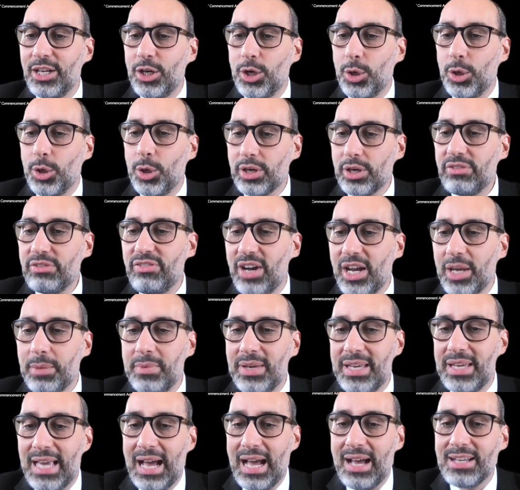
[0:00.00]
Or if I
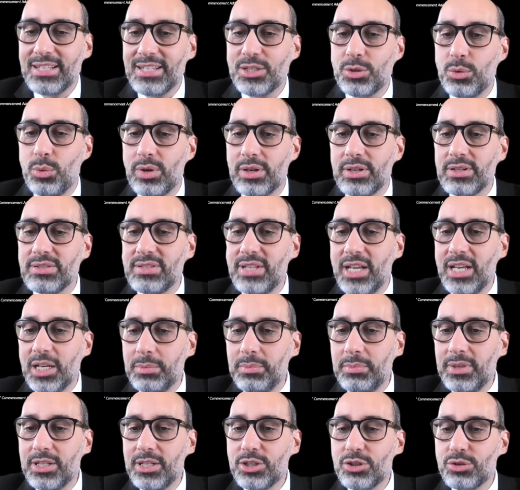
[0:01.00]
may ask, what is the
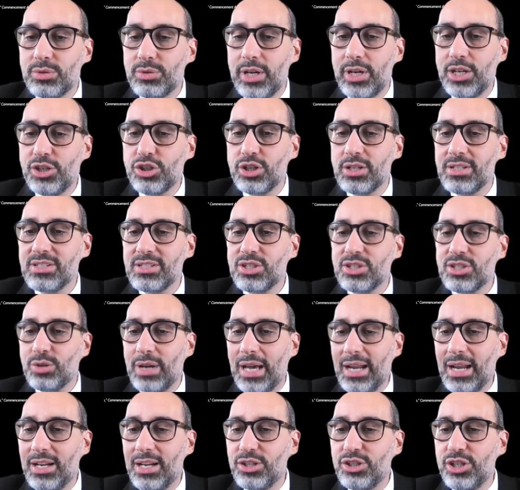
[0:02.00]
administration's
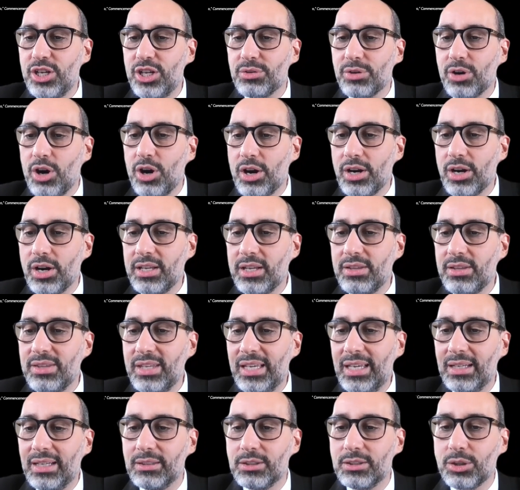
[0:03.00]
strategy regarding
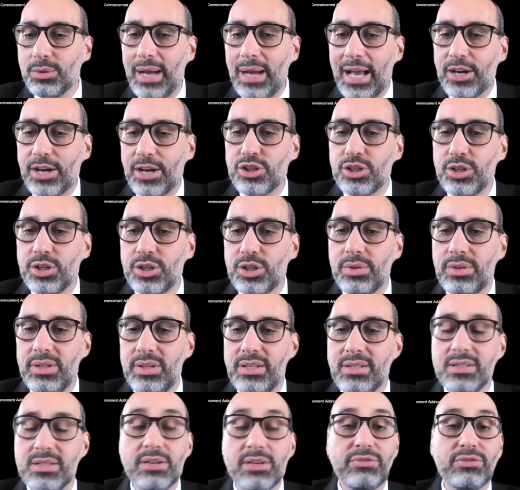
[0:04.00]
the interaction with
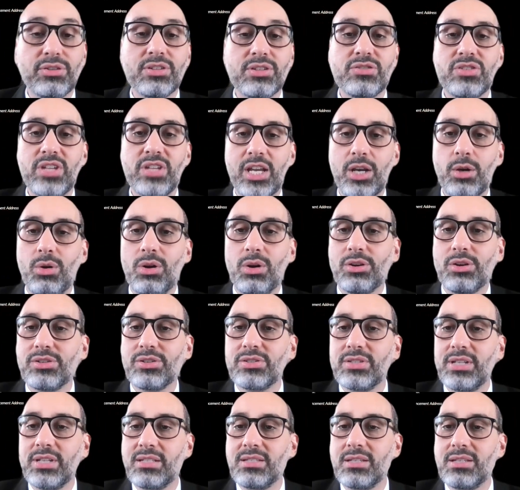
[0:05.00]
these different
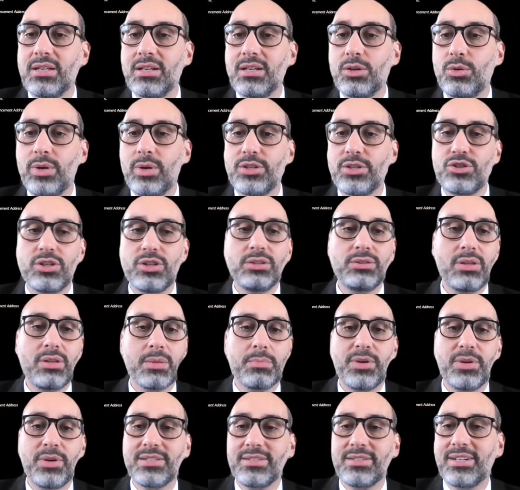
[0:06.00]
stakeholders? That's a question to
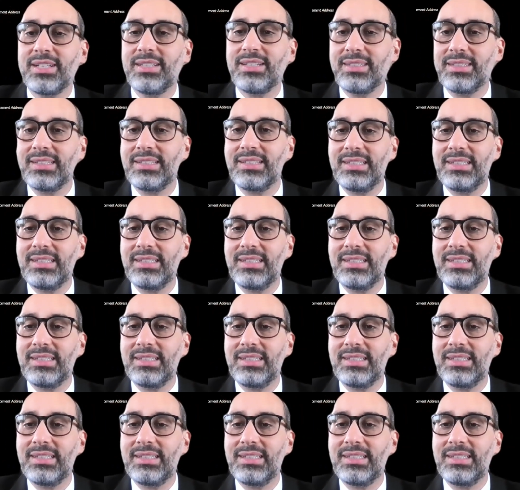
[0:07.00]
the president.